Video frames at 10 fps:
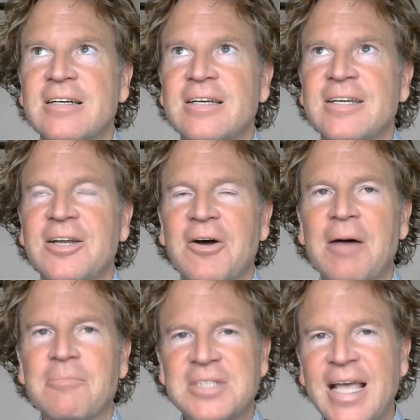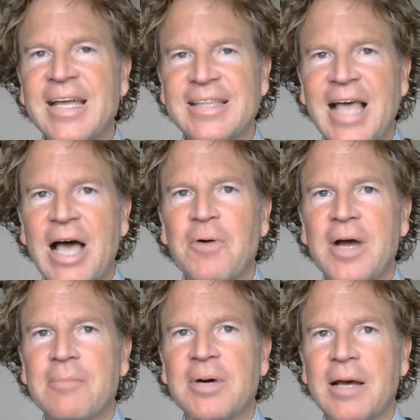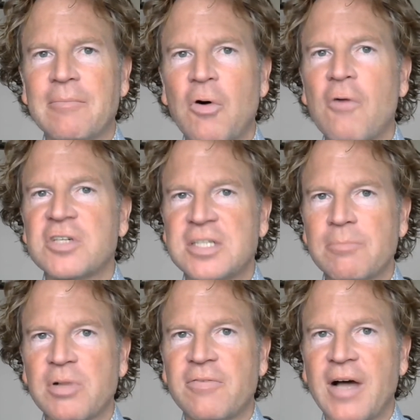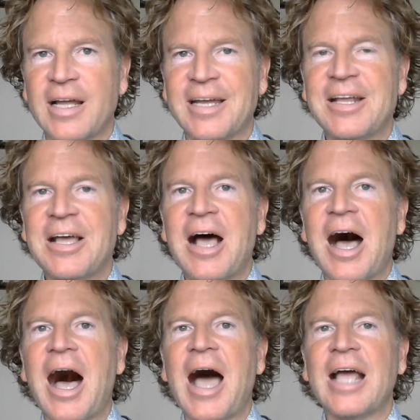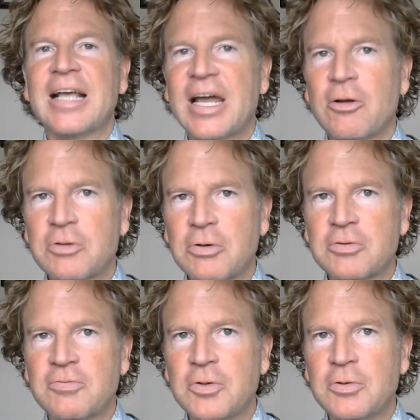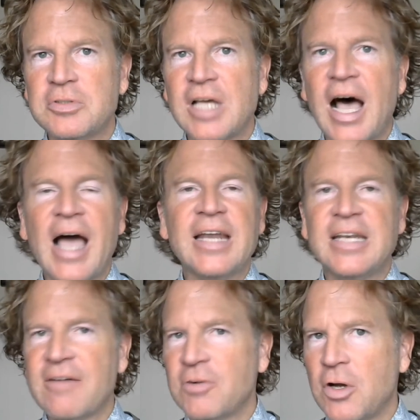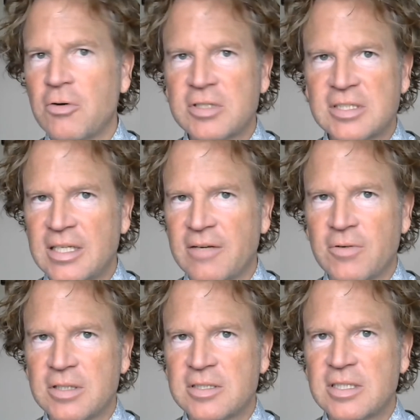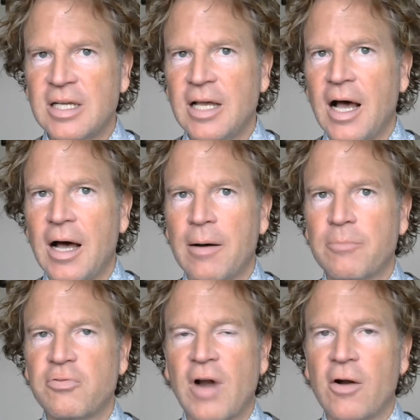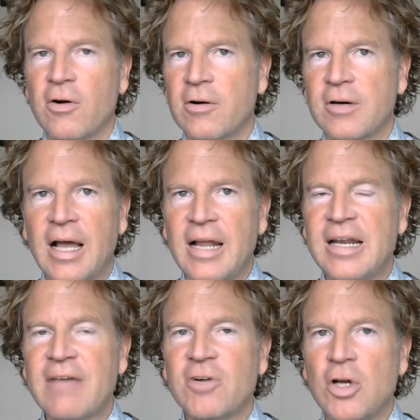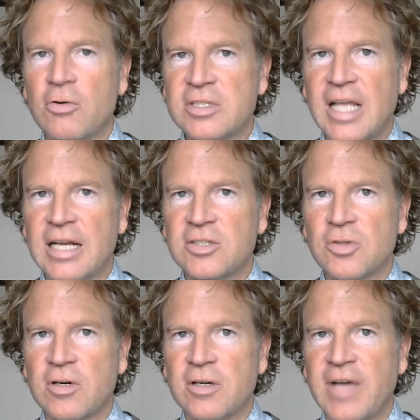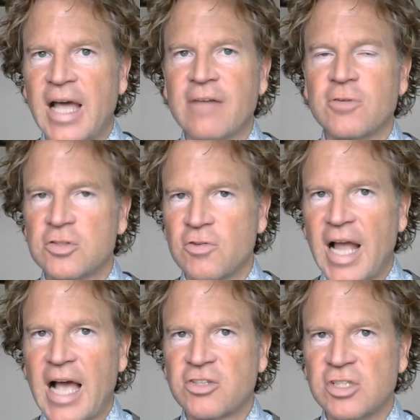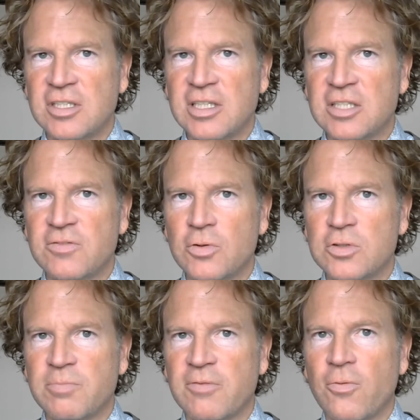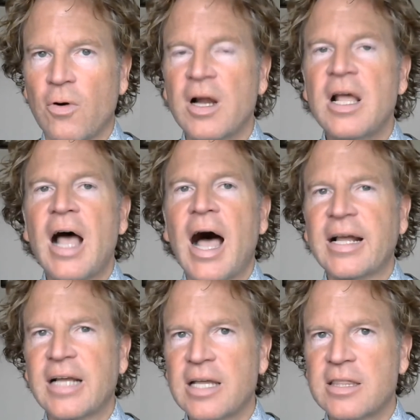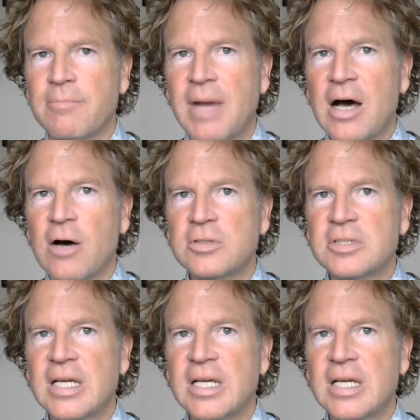I'm saying it that way, but I'm oversimplifying it. I cut out those foods. I had never noticed a difference or I'd never noticed any sort of adverse reaction to these foods before. I cut them out,